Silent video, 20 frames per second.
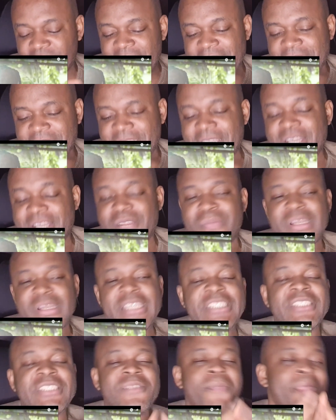we get started,
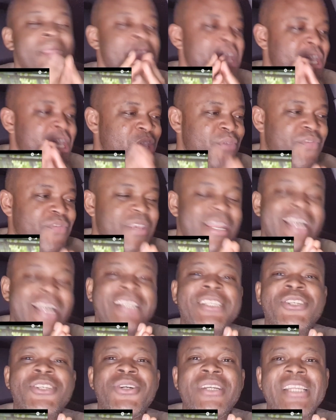please, if you're
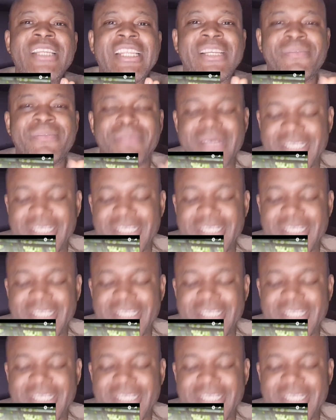not doing it,